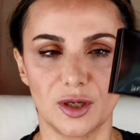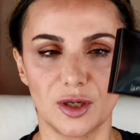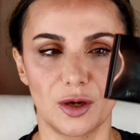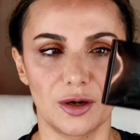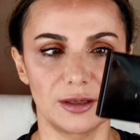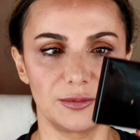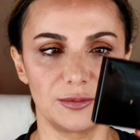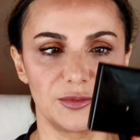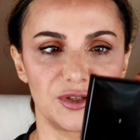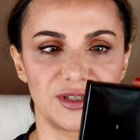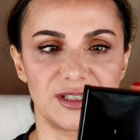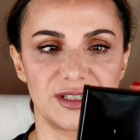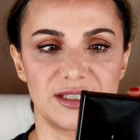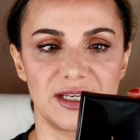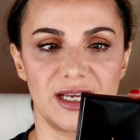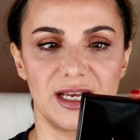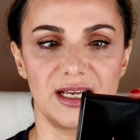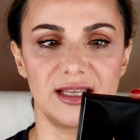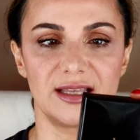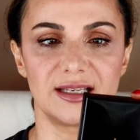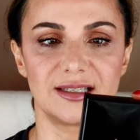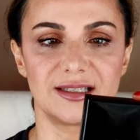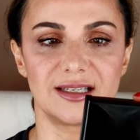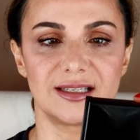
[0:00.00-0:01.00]
Laura
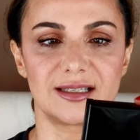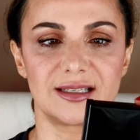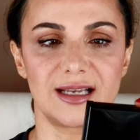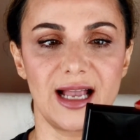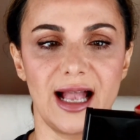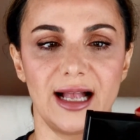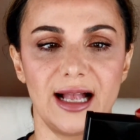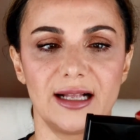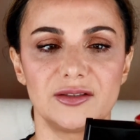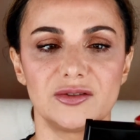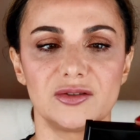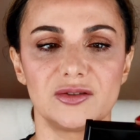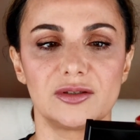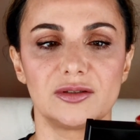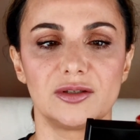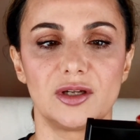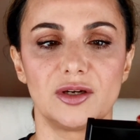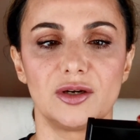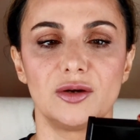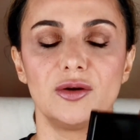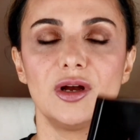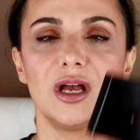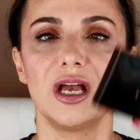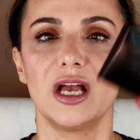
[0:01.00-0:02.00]
Mercier. This is Candle
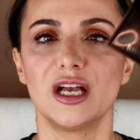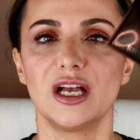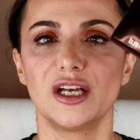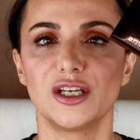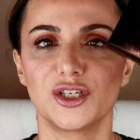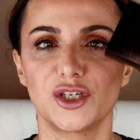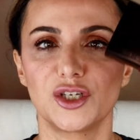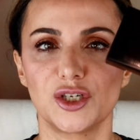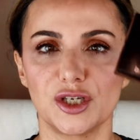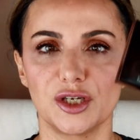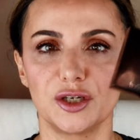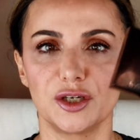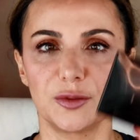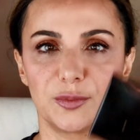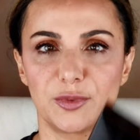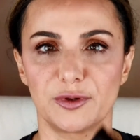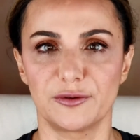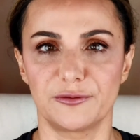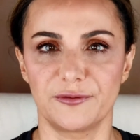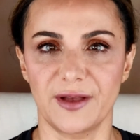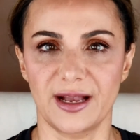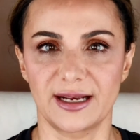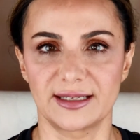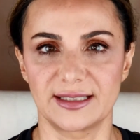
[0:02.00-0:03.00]
Glow Sheer
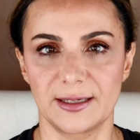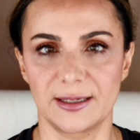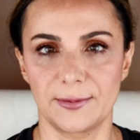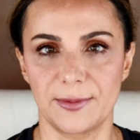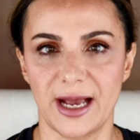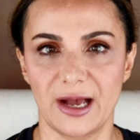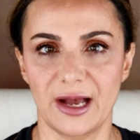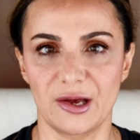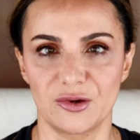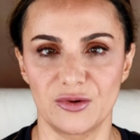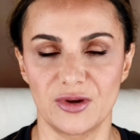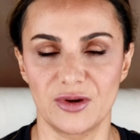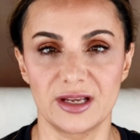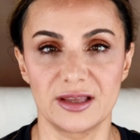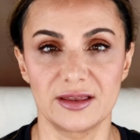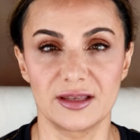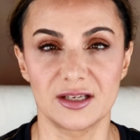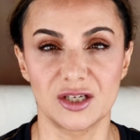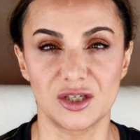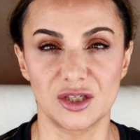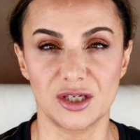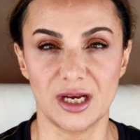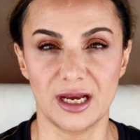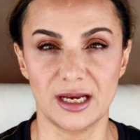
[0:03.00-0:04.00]
Perfecting Powder in
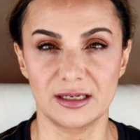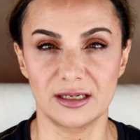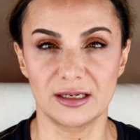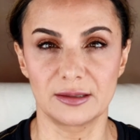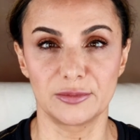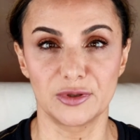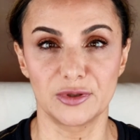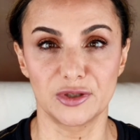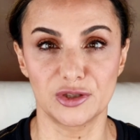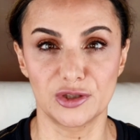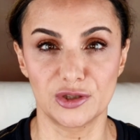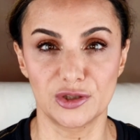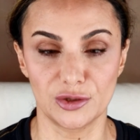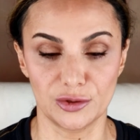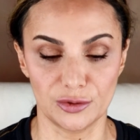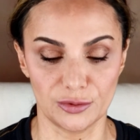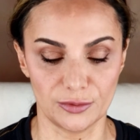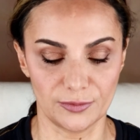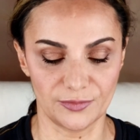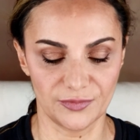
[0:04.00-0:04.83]
the shade number 2.